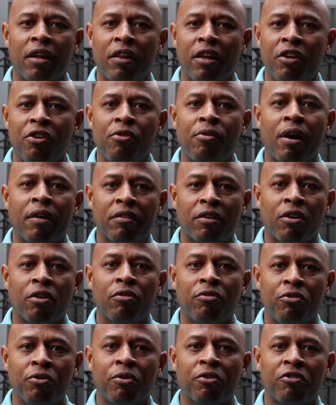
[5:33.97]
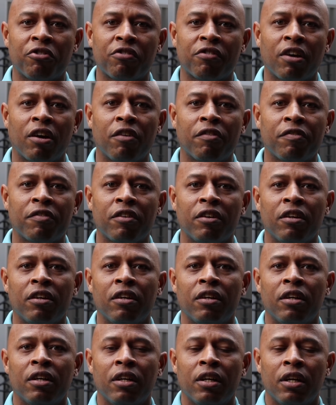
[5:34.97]
and then you have to go do it yourself.
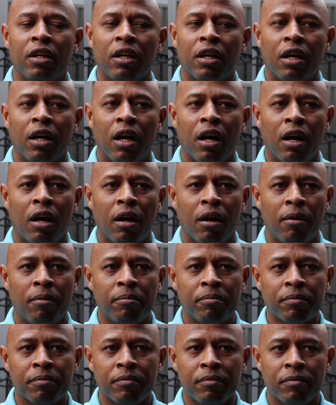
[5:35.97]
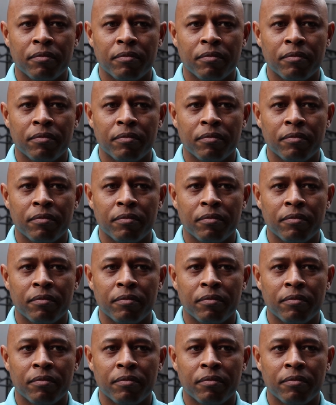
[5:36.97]
Um,